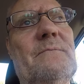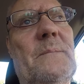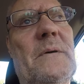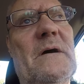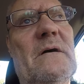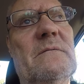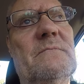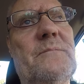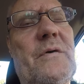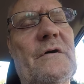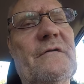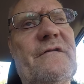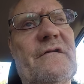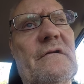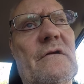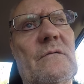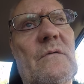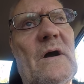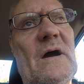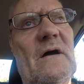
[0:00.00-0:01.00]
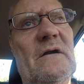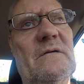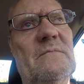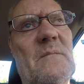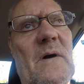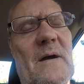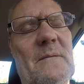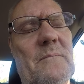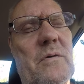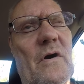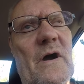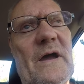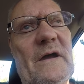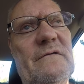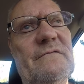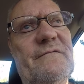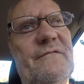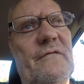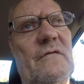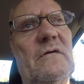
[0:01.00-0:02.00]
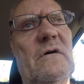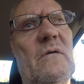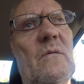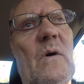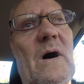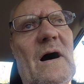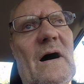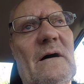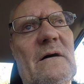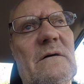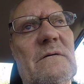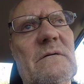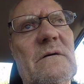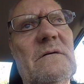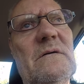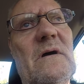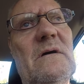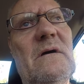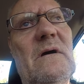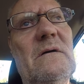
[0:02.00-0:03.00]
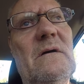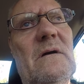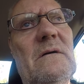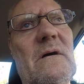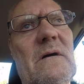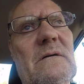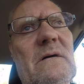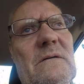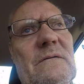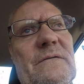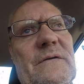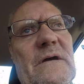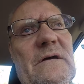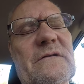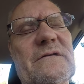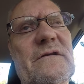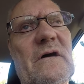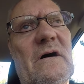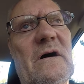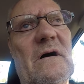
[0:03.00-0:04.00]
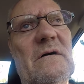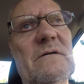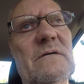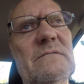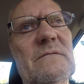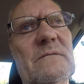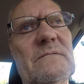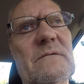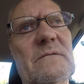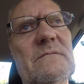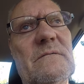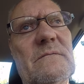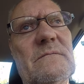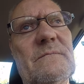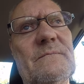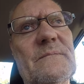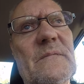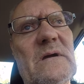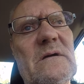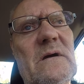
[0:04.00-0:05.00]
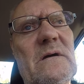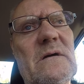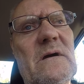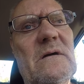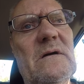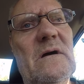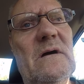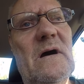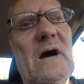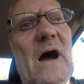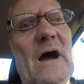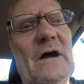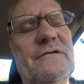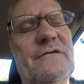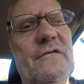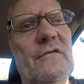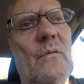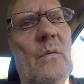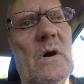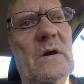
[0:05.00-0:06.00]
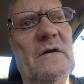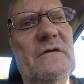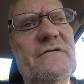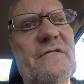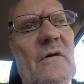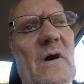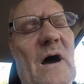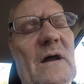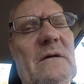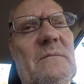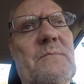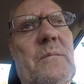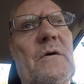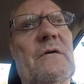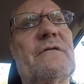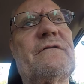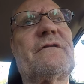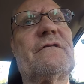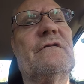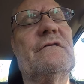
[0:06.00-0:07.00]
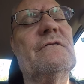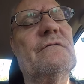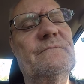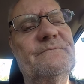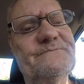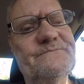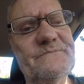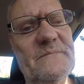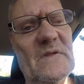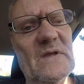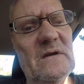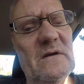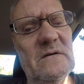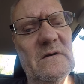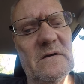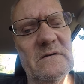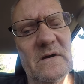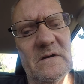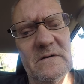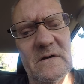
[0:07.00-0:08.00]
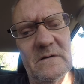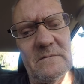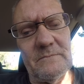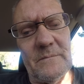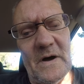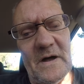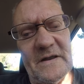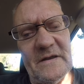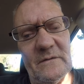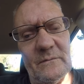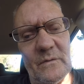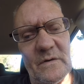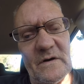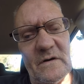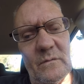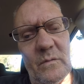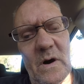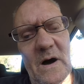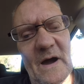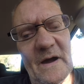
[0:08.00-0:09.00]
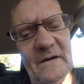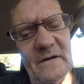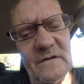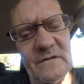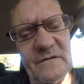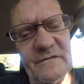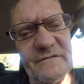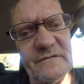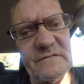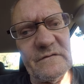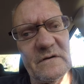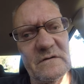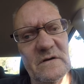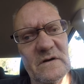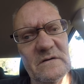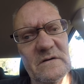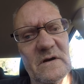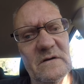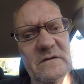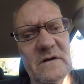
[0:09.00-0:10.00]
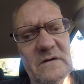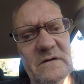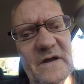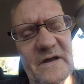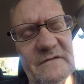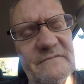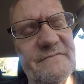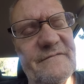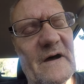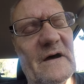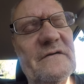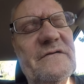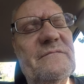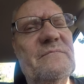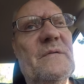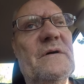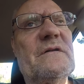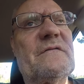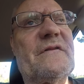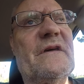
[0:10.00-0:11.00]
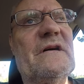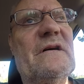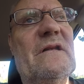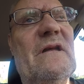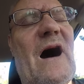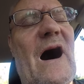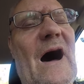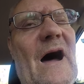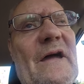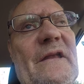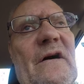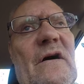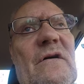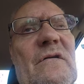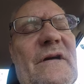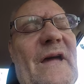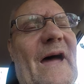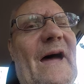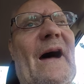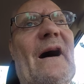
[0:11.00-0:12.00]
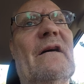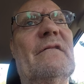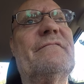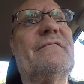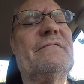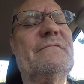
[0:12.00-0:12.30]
been pushing around in my brain for a while that I do want to try to pursue. But it requires investment that I don't have,